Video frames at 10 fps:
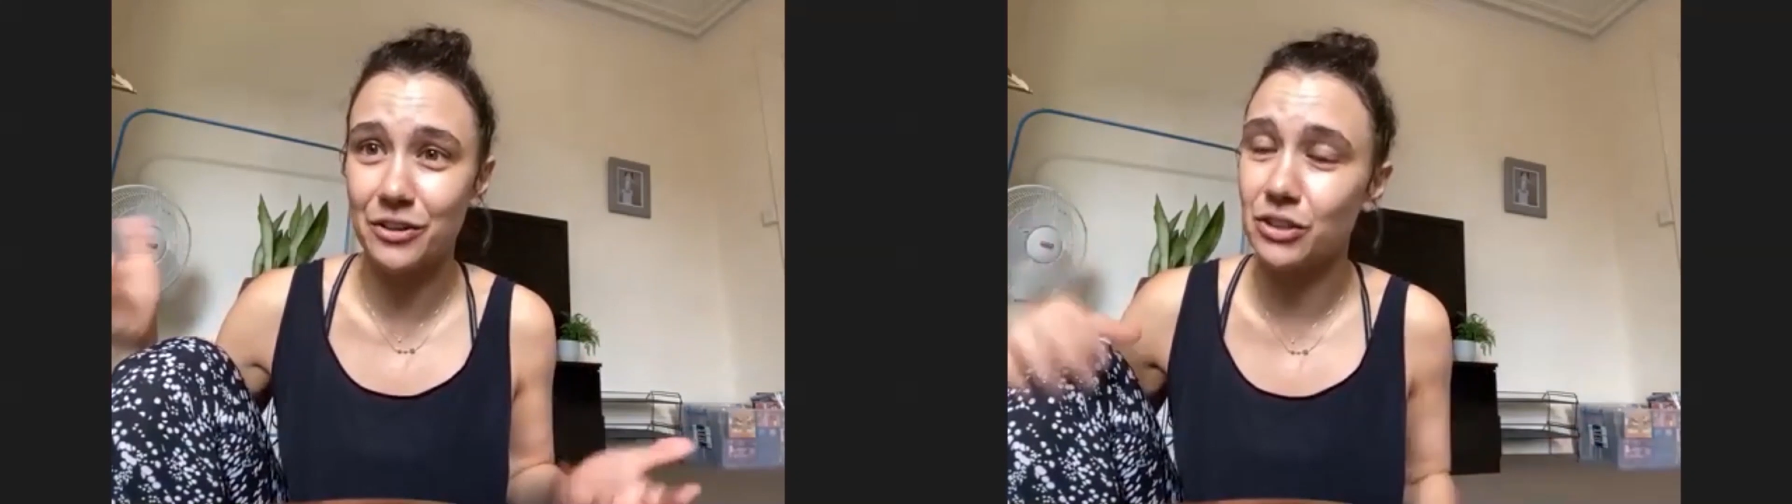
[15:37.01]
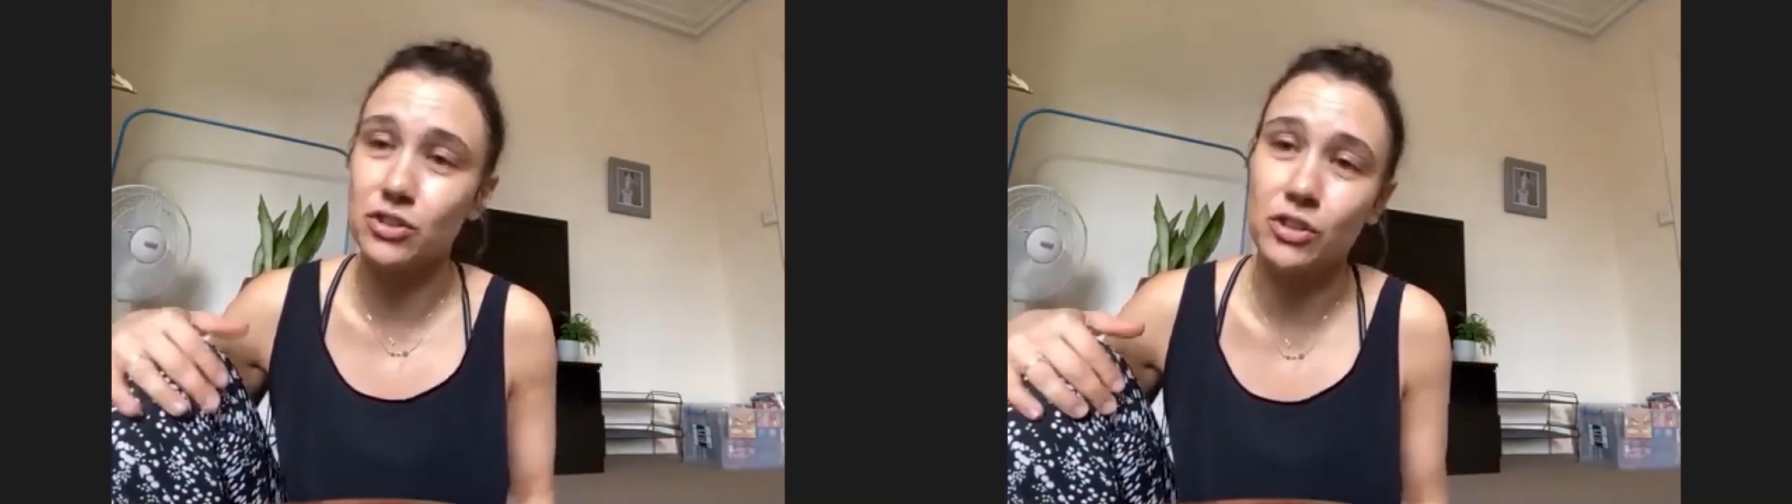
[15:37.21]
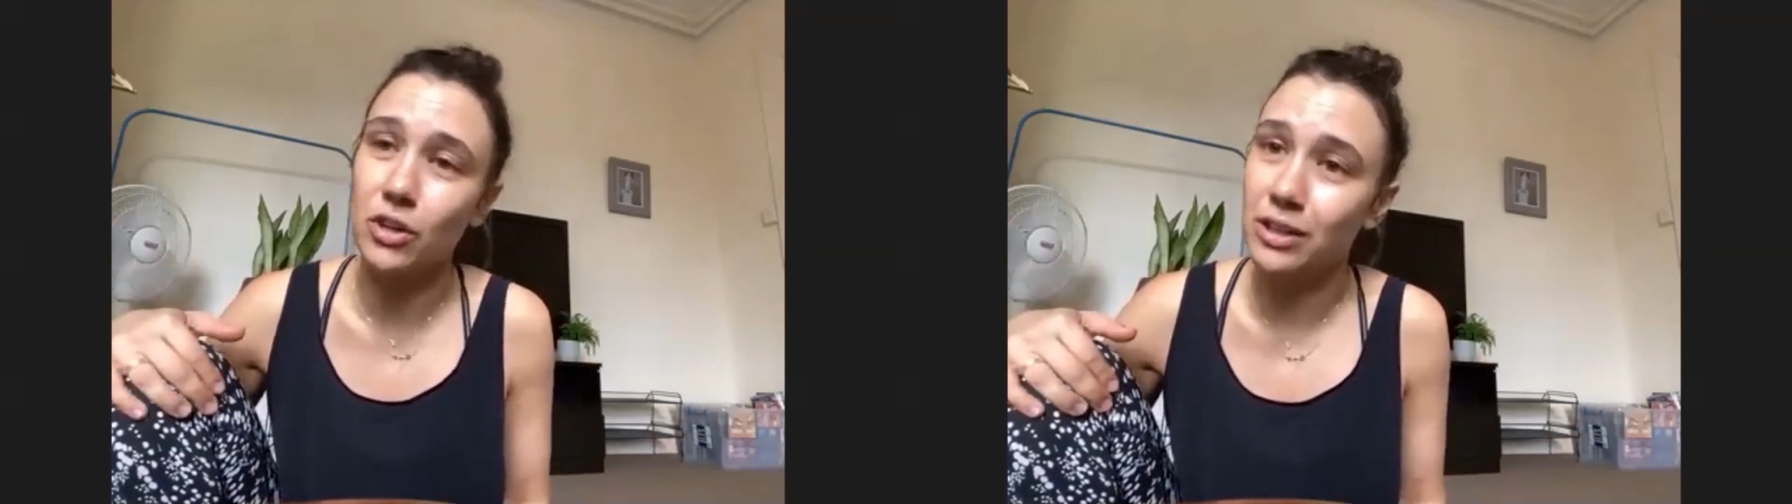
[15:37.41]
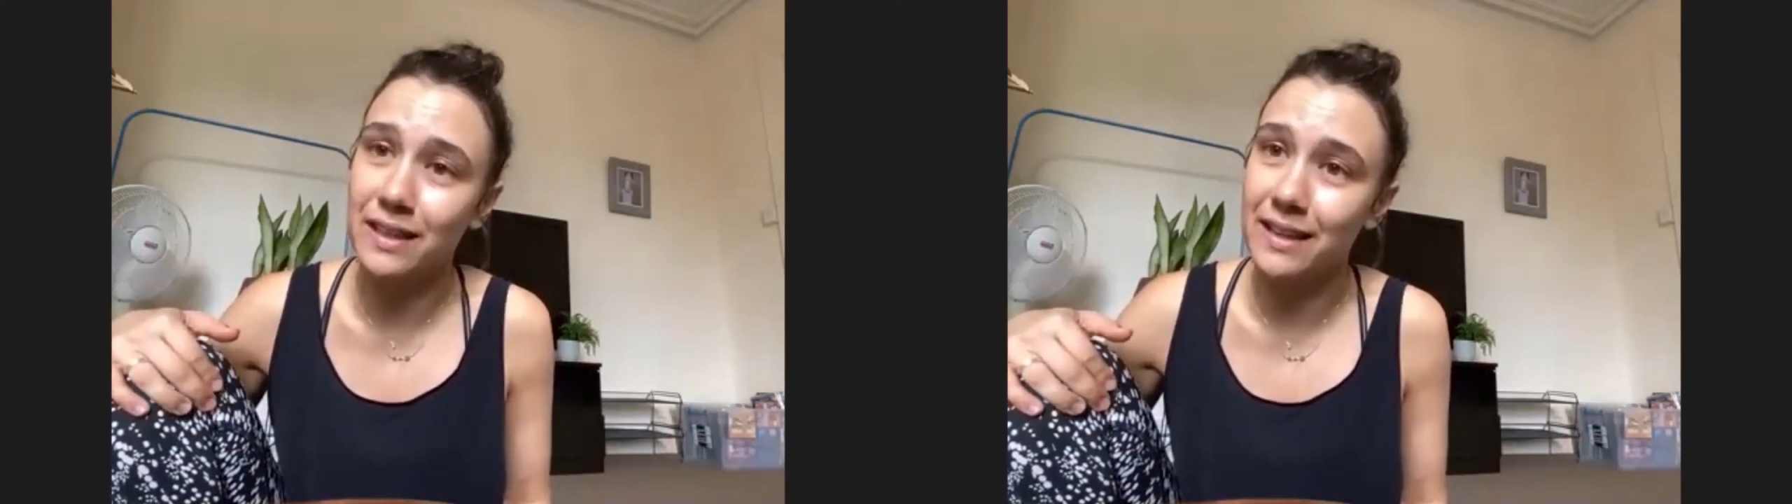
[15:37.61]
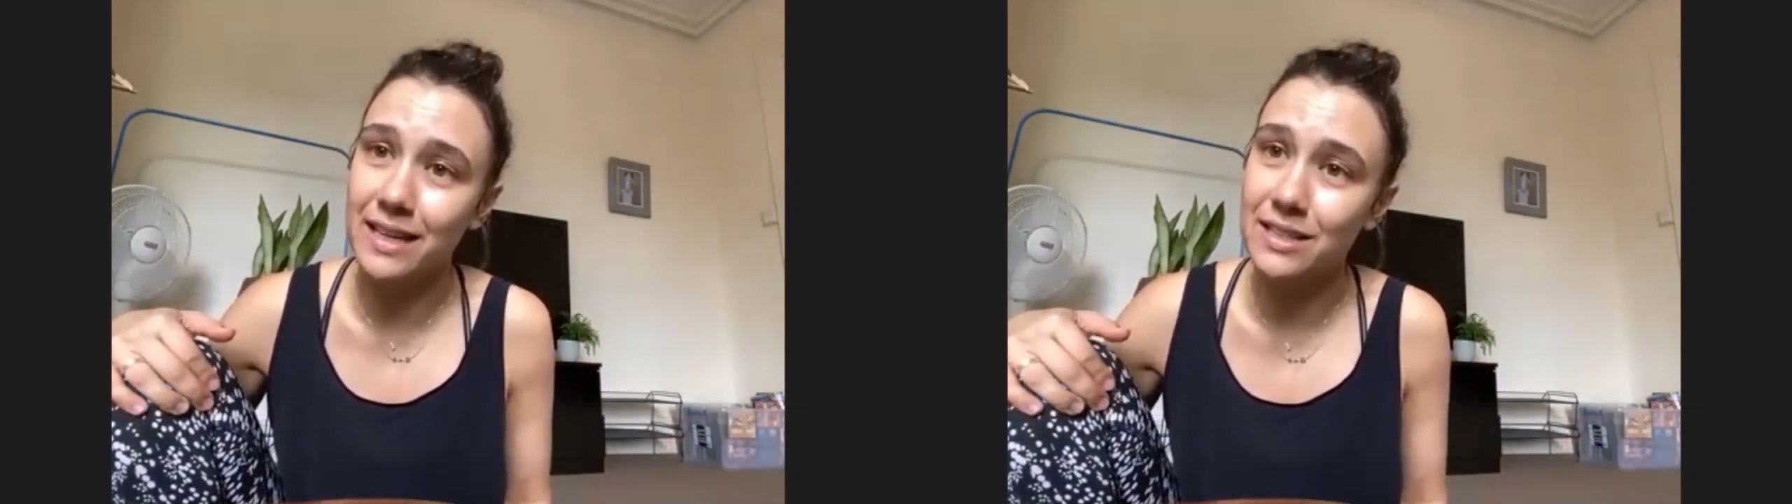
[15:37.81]
control
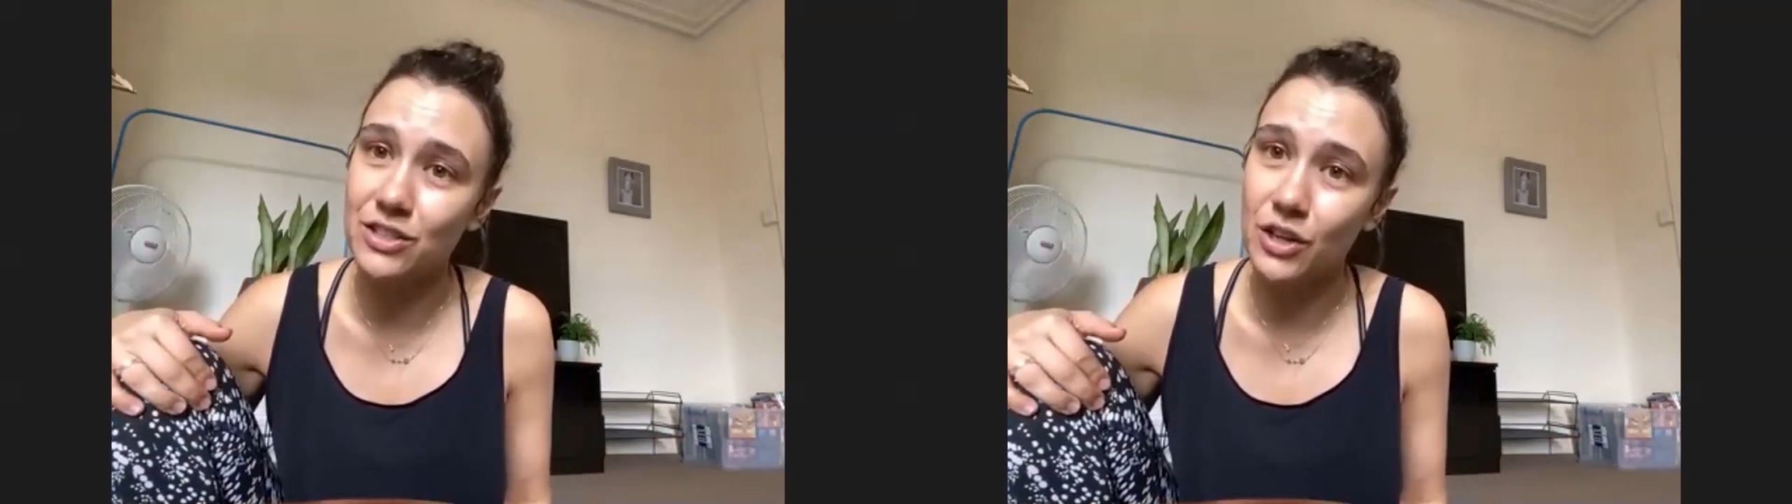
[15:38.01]
in this.